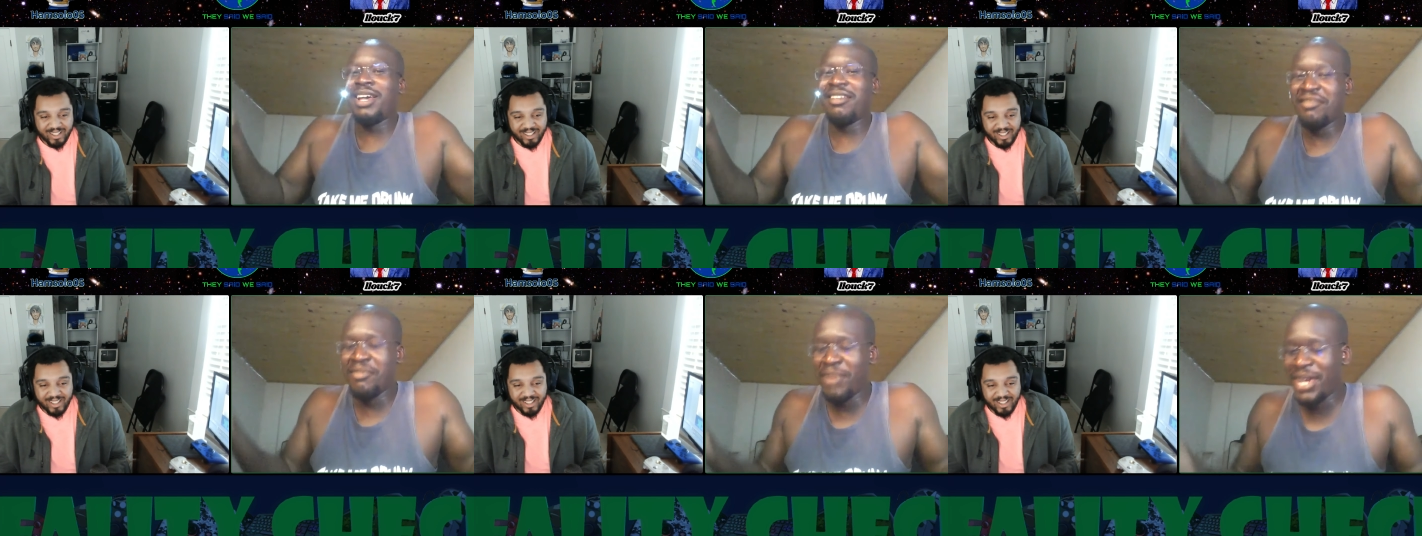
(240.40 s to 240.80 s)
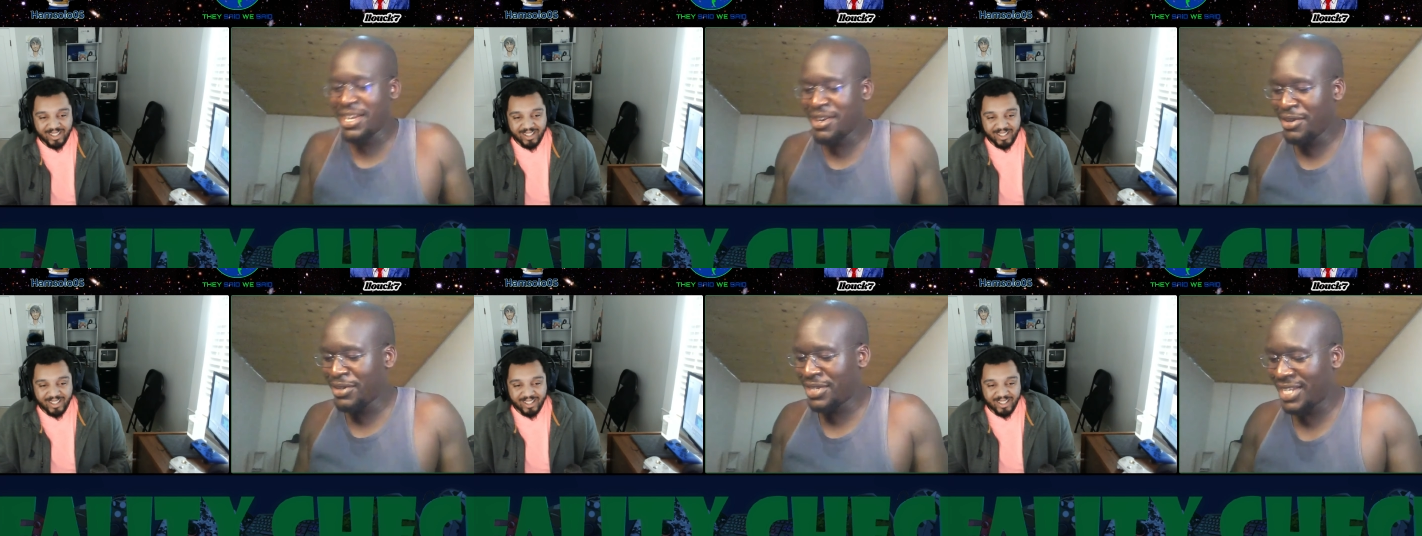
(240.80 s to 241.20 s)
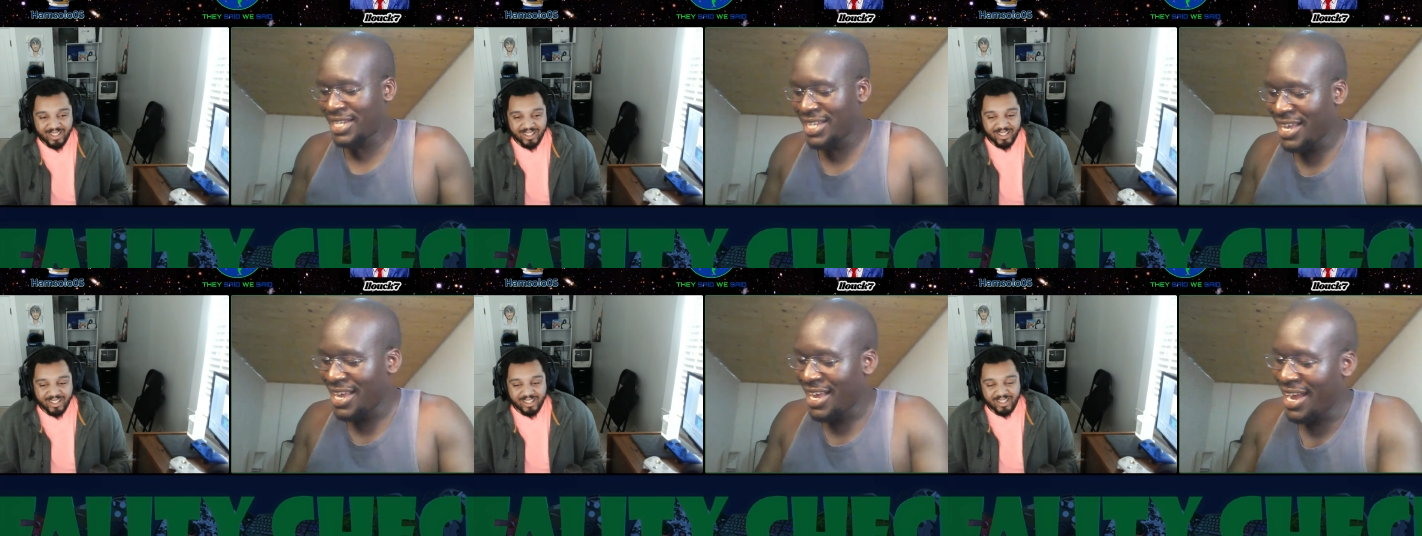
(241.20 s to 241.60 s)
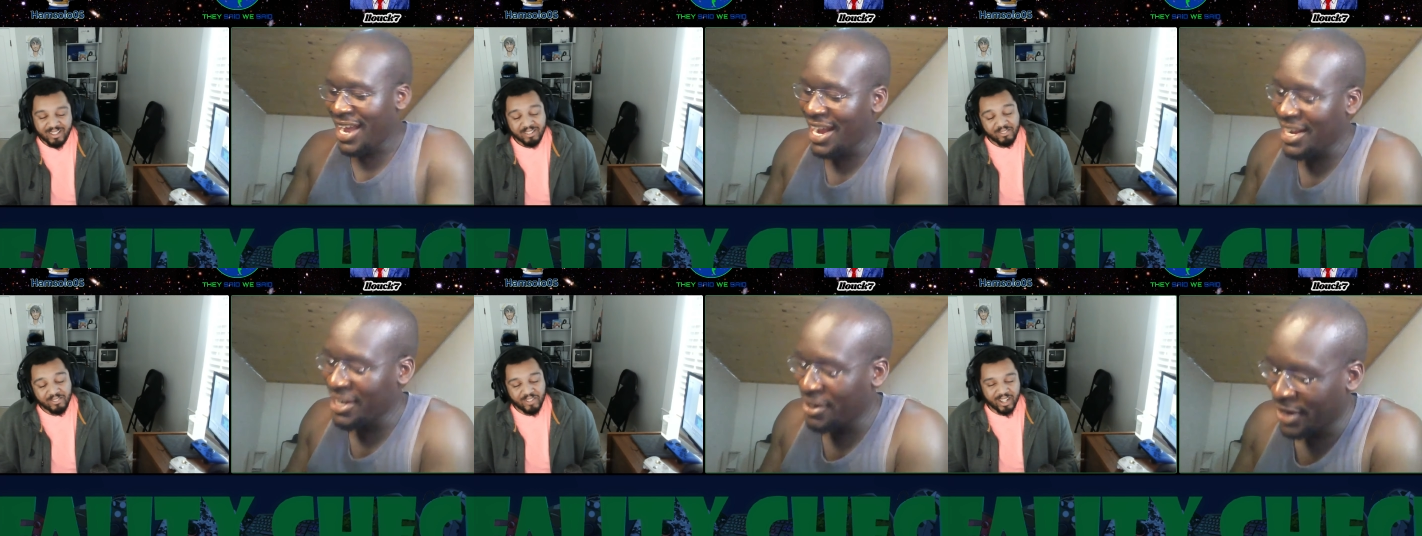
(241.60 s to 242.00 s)
Speaker 1: everybody knows it.
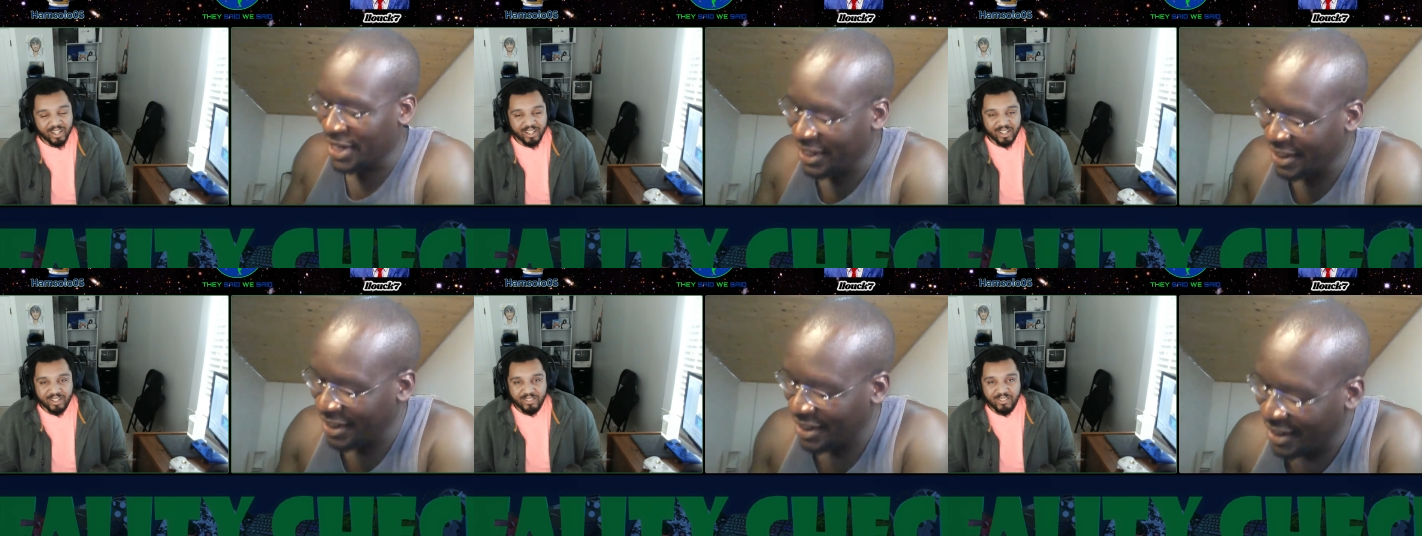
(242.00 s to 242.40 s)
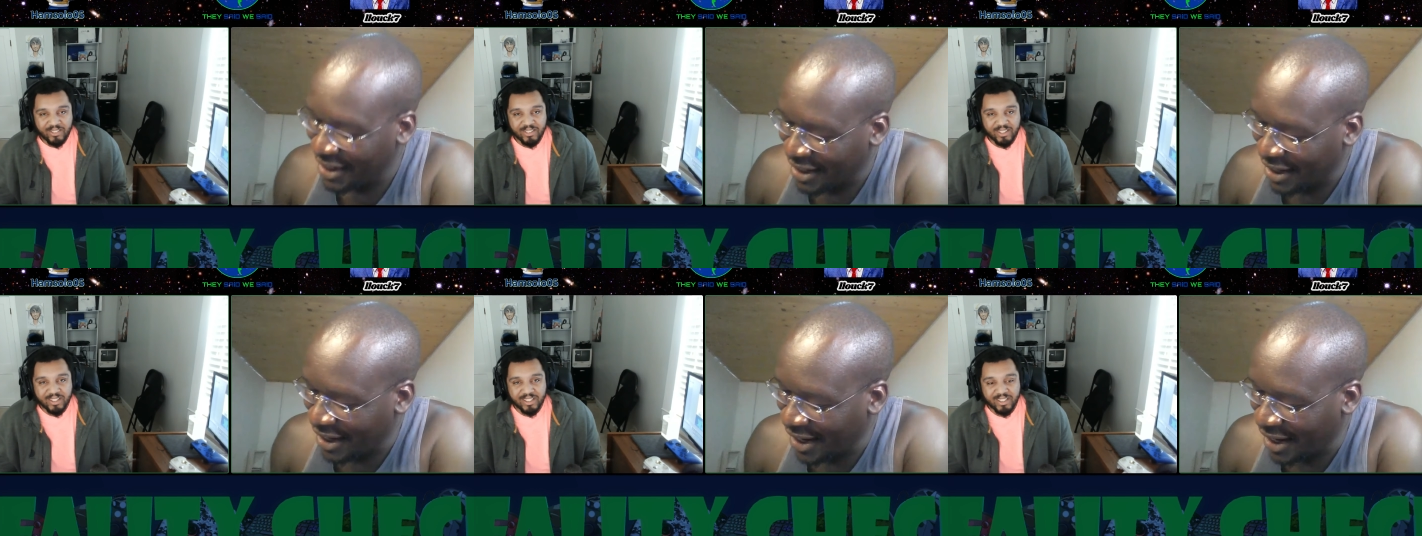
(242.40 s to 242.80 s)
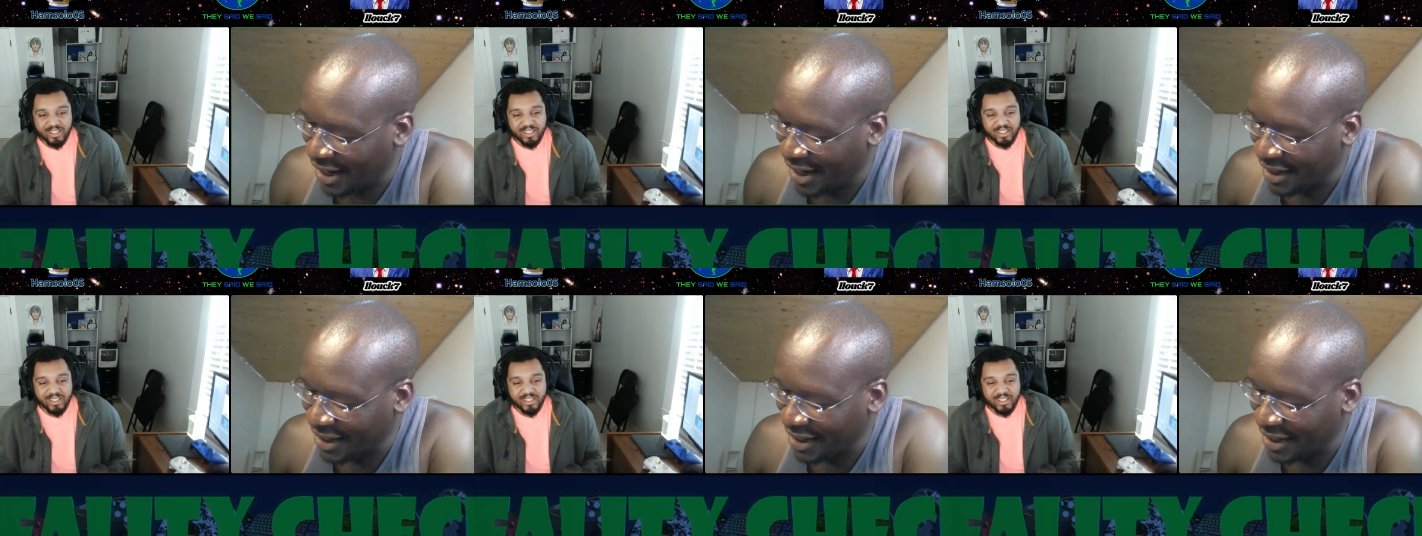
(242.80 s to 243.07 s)
Anyway, uh,